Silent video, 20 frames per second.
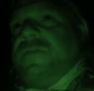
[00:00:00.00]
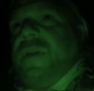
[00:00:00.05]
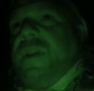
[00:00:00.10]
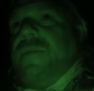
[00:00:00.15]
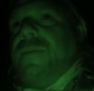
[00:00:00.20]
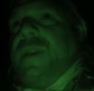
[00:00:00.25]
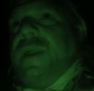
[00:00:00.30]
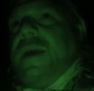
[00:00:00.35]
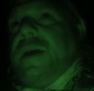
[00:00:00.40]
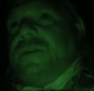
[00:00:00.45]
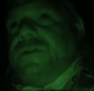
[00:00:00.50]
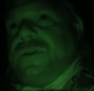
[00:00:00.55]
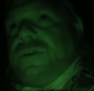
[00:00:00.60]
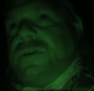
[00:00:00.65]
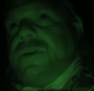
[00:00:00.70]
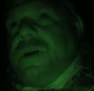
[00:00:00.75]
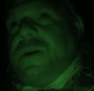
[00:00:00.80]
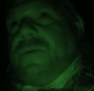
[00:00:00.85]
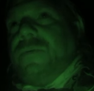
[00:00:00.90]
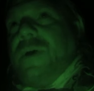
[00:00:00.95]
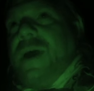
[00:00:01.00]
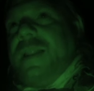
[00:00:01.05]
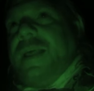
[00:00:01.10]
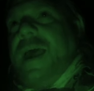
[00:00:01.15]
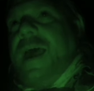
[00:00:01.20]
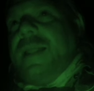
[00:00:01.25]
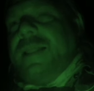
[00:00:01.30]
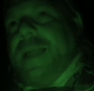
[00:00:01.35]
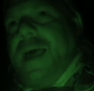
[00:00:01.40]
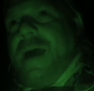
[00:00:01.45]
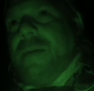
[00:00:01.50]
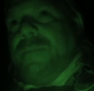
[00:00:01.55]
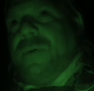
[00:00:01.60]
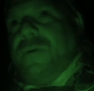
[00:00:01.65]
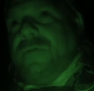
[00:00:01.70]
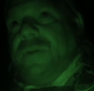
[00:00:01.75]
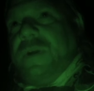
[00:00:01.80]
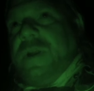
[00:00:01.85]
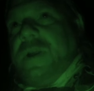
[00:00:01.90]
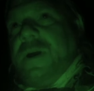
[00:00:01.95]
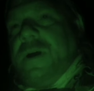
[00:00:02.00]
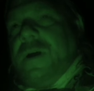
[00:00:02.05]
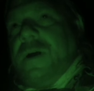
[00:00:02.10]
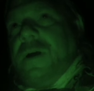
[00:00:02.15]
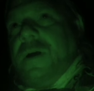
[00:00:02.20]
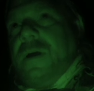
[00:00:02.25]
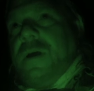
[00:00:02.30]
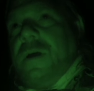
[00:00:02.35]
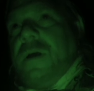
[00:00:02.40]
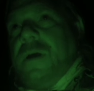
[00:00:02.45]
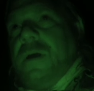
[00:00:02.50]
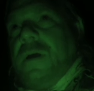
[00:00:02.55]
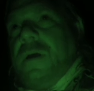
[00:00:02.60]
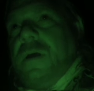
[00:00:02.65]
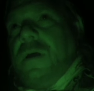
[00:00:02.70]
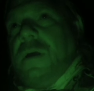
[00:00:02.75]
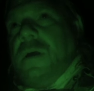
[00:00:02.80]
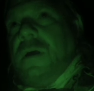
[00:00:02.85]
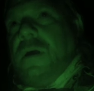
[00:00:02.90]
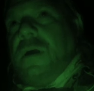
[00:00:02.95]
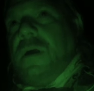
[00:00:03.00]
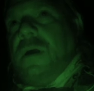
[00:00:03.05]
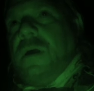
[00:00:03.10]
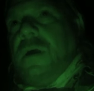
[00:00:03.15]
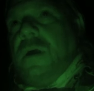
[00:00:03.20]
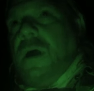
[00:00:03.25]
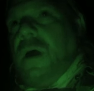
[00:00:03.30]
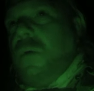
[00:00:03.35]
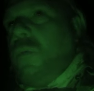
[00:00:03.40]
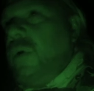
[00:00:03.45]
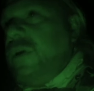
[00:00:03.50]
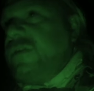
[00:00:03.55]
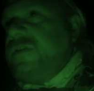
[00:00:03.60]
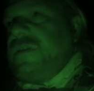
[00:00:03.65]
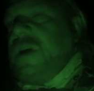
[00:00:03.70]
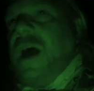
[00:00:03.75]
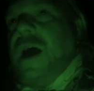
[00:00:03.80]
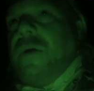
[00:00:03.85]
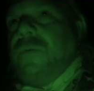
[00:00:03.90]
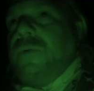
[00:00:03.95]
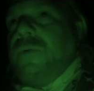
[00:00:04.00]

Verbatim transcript: if anybody had turned on a red headlamp over here. Yeah. We saw